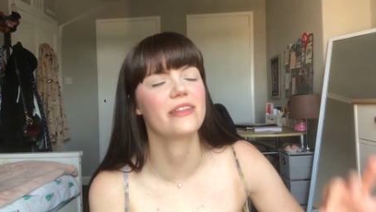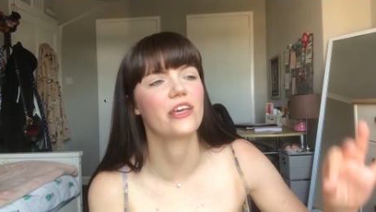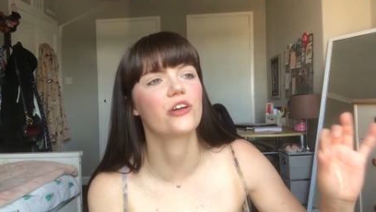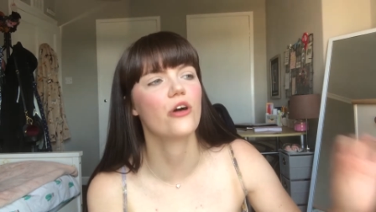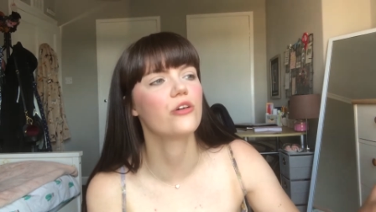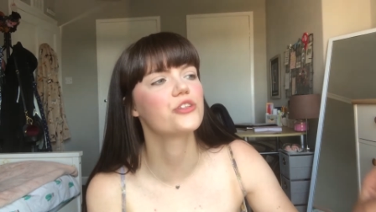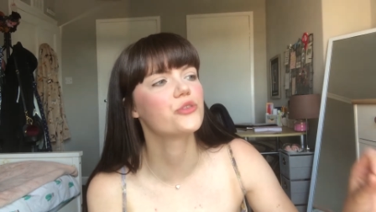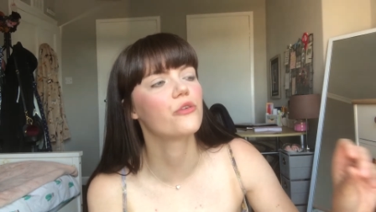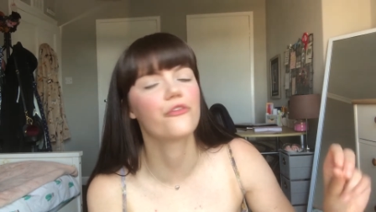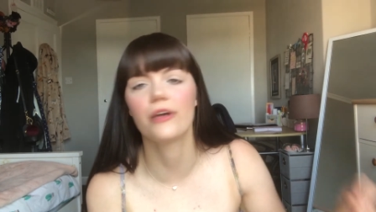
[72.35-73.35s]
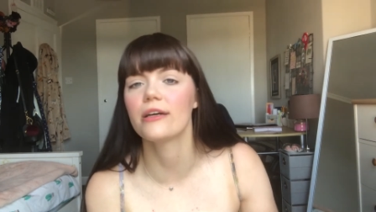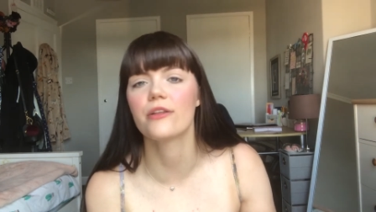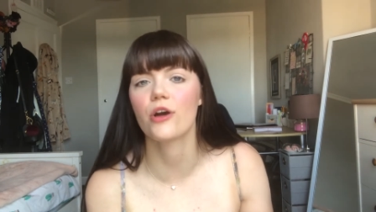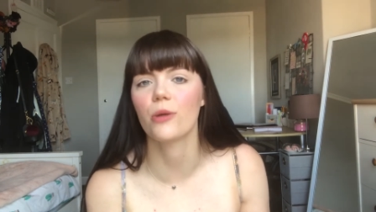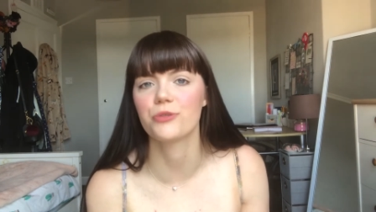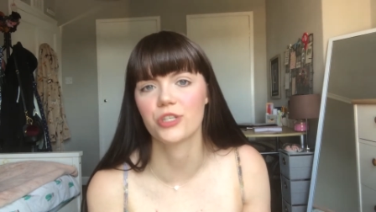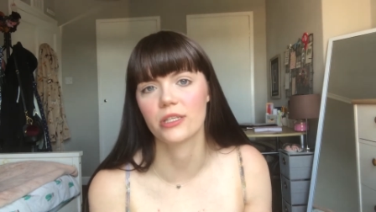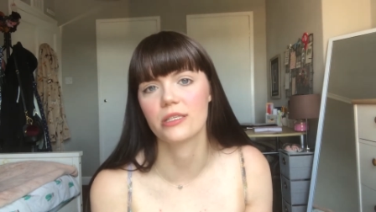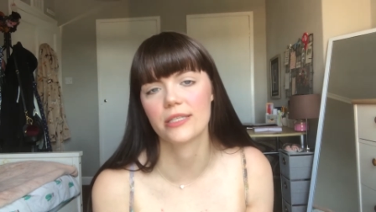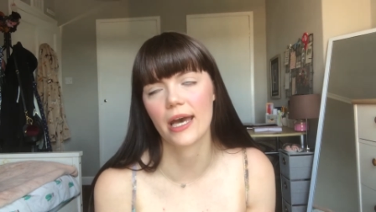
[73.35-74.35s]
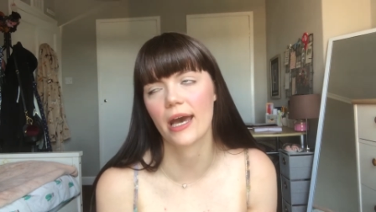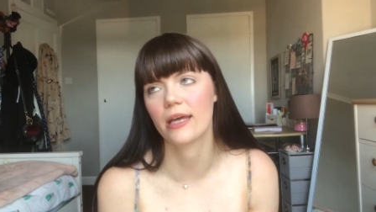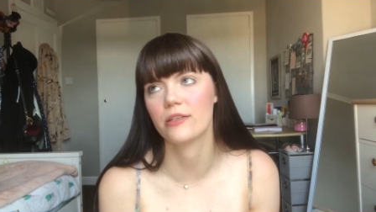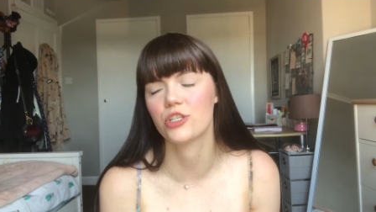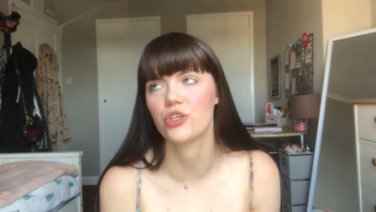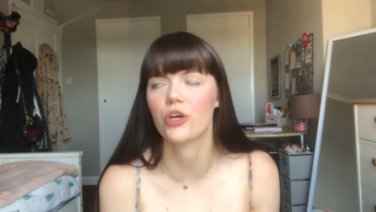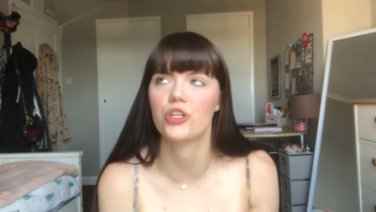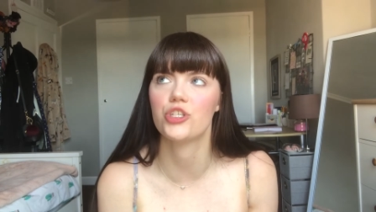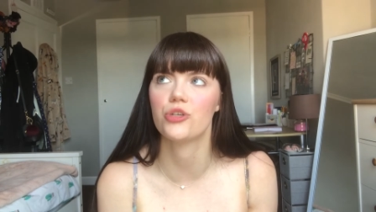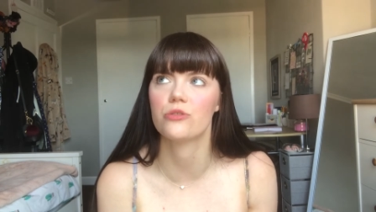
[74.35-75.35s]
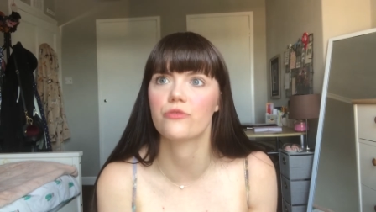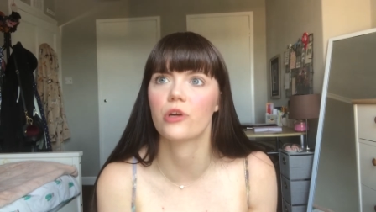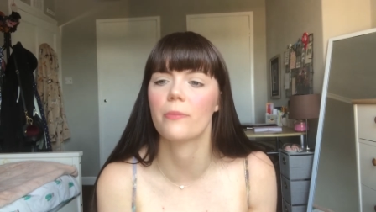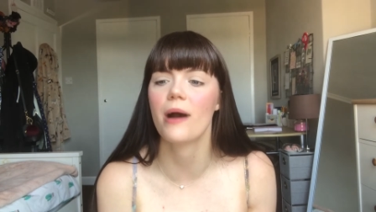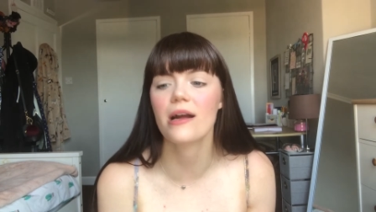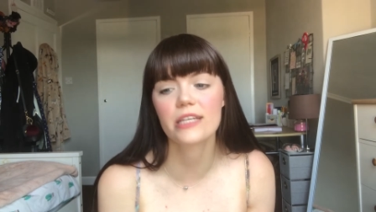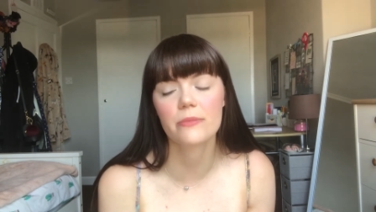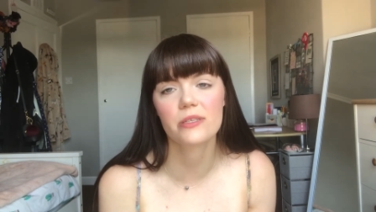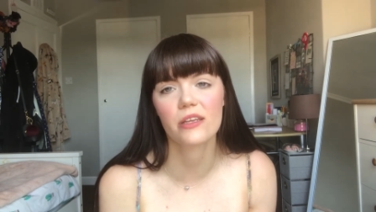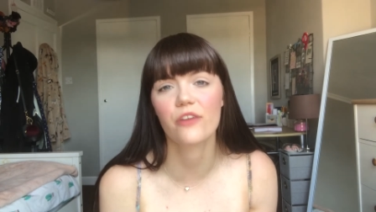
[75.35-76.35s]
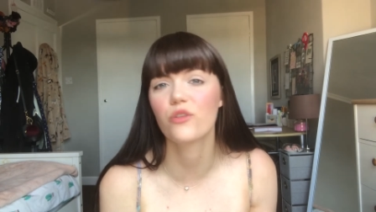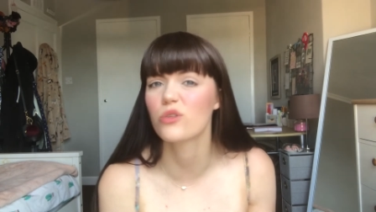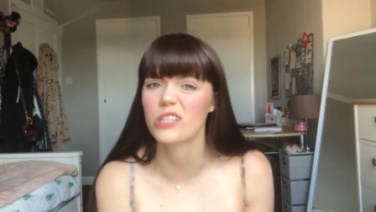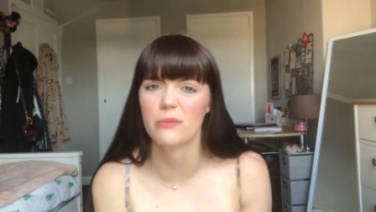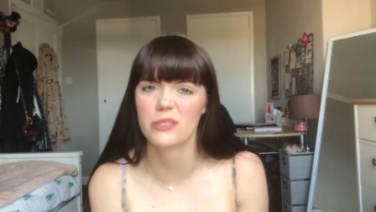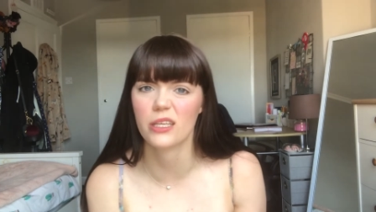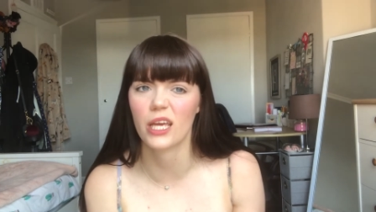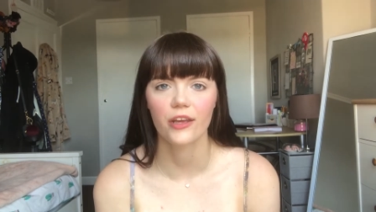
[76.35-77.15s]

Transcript: You can also filter the options and you can choose from part-time study, full-time study.